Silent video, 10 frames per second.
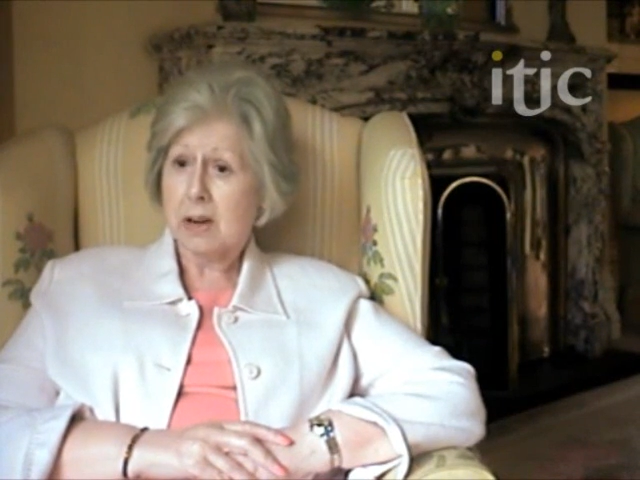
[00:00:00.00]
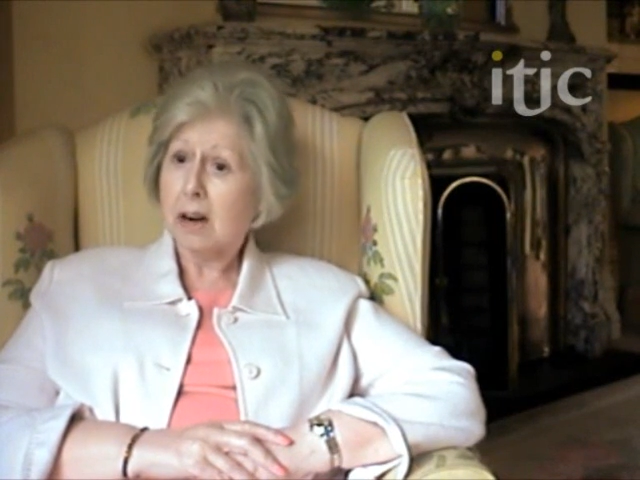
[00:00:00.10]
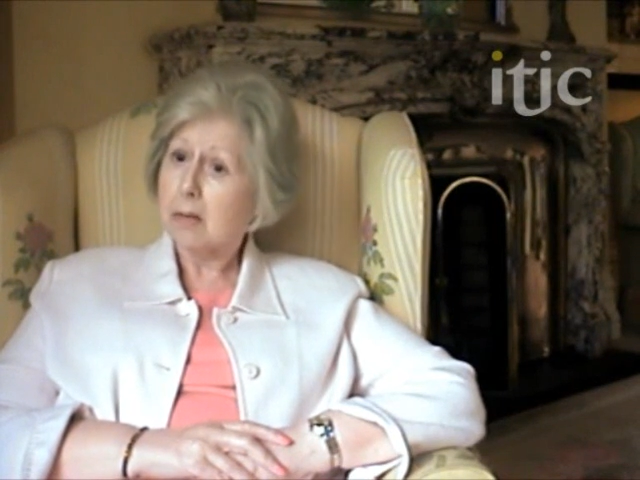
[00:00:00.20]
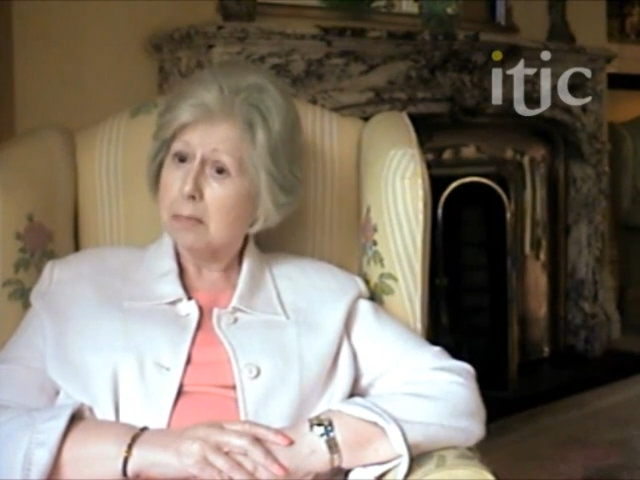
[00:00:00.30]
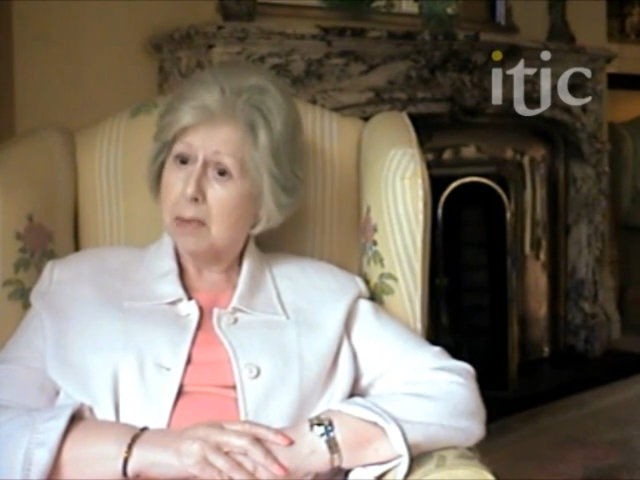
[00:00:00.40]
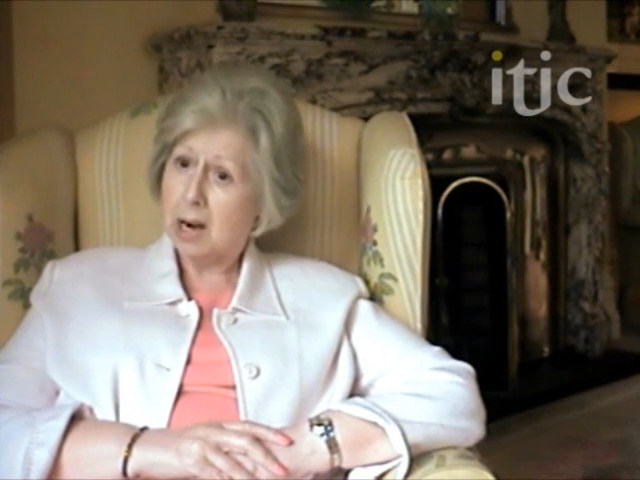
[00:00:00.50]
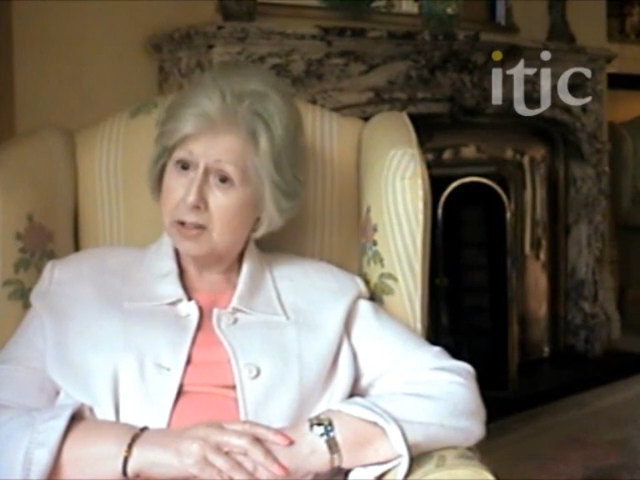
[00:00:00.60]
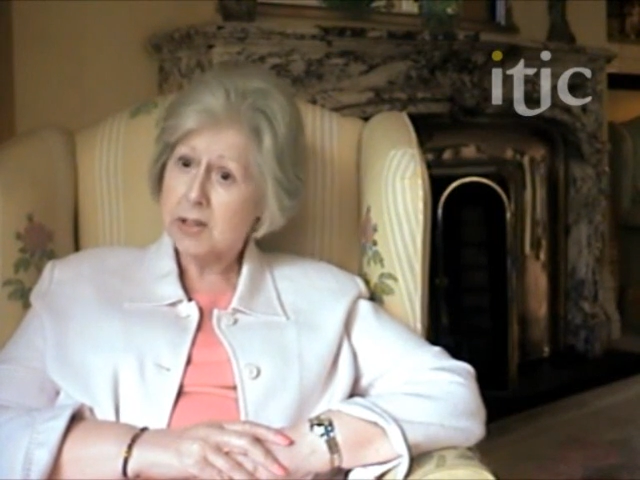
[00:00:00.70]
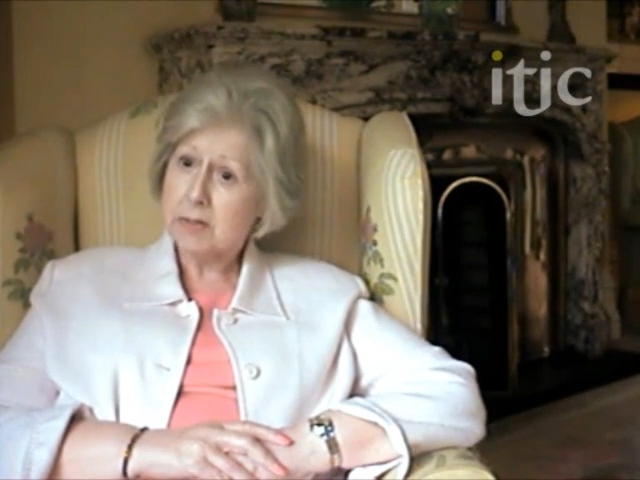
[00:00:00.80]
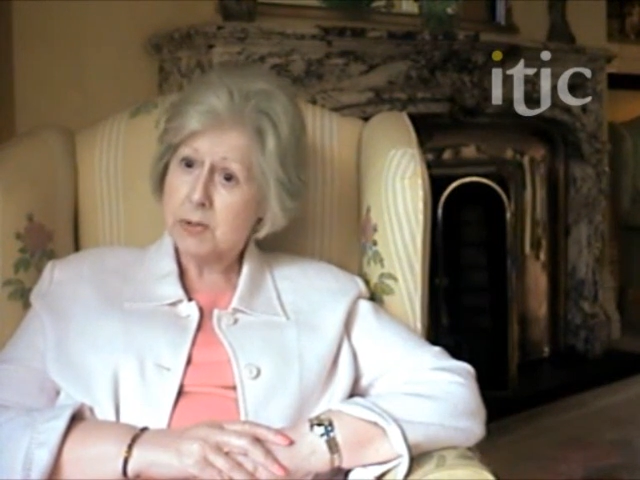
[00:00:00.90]
our
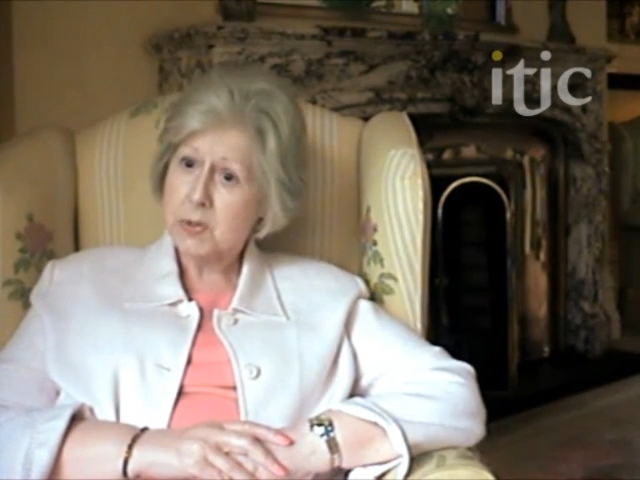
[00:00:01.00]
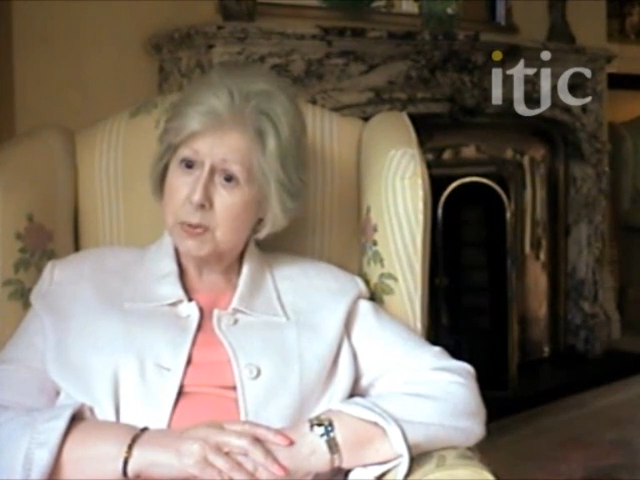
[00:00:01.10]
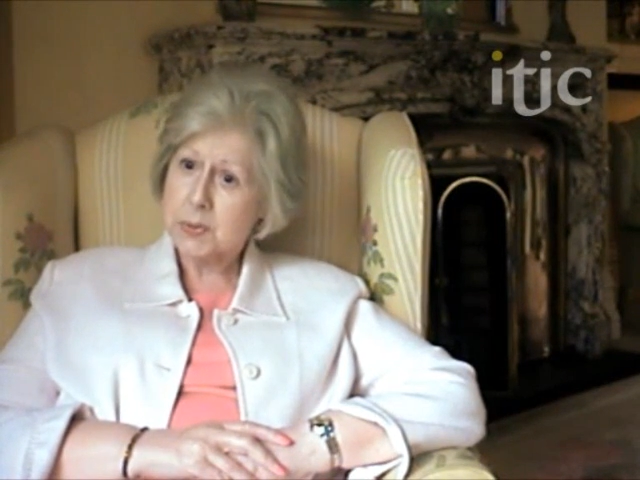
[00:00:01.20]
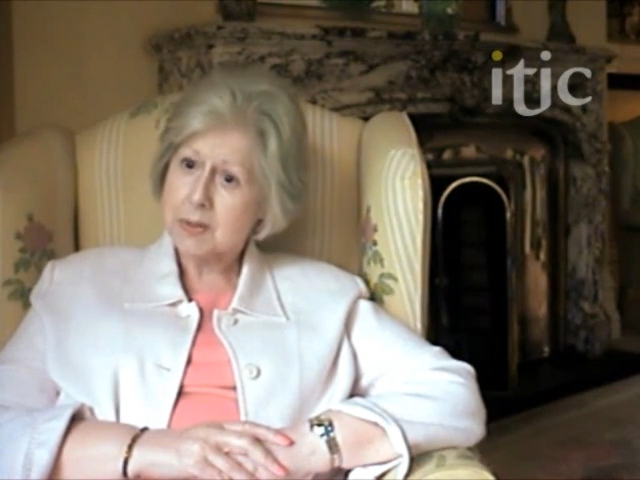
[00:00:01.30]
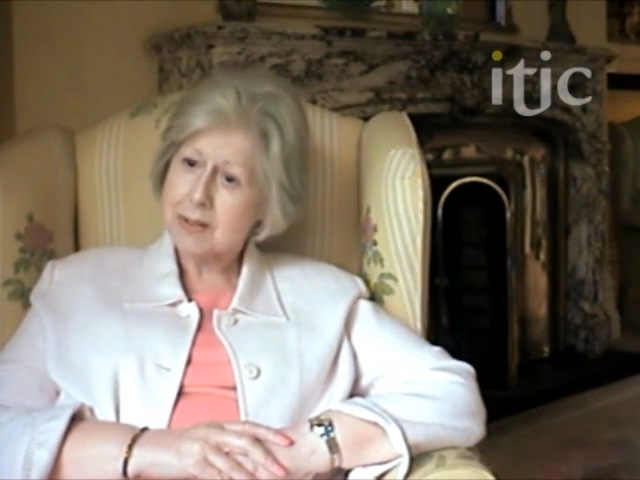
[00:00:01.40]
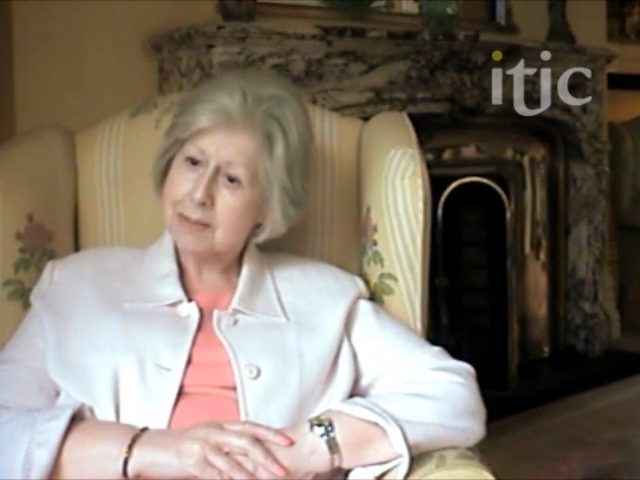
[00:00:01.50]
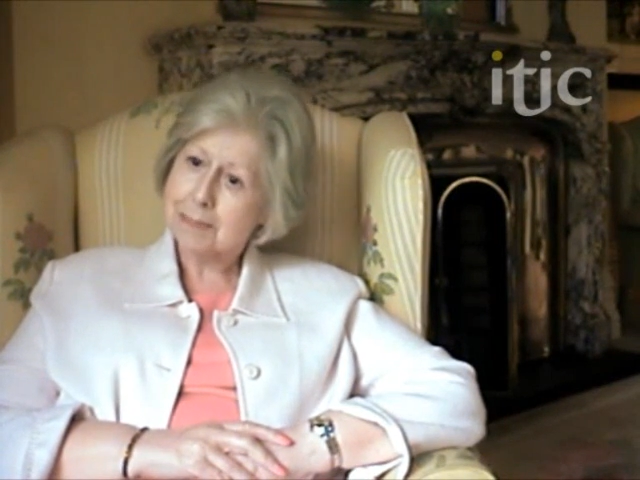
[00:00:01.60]
marketing resources.